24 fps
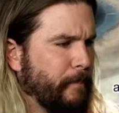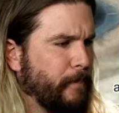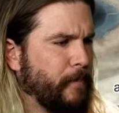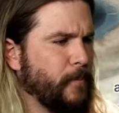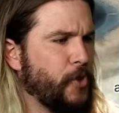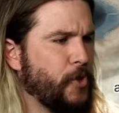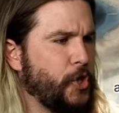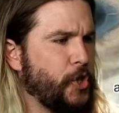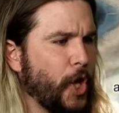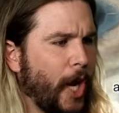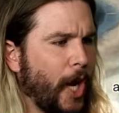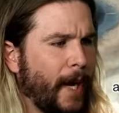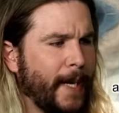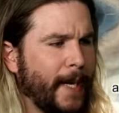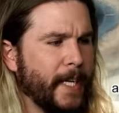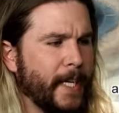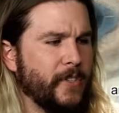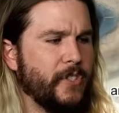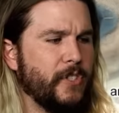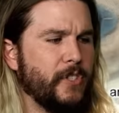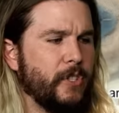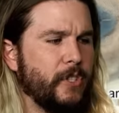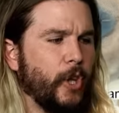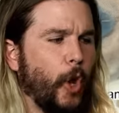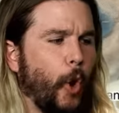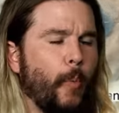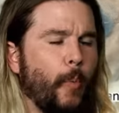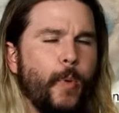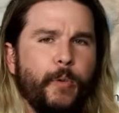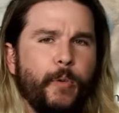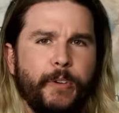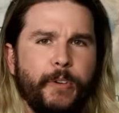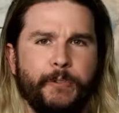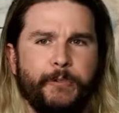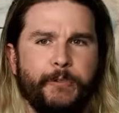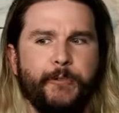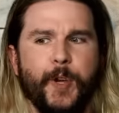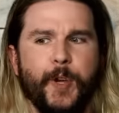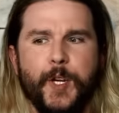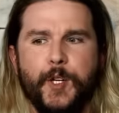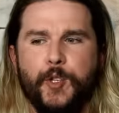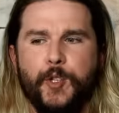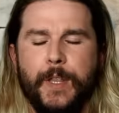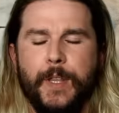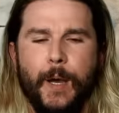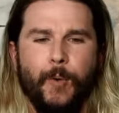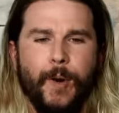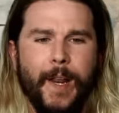giant, slow-moving fish
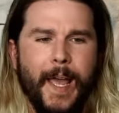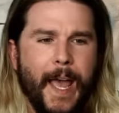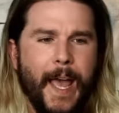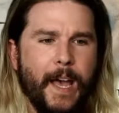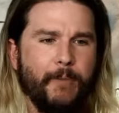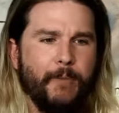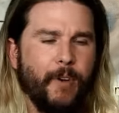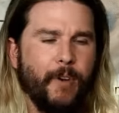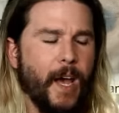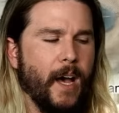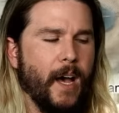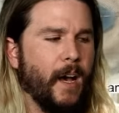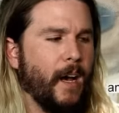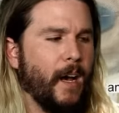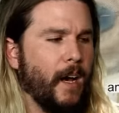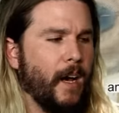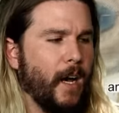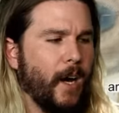that would have a,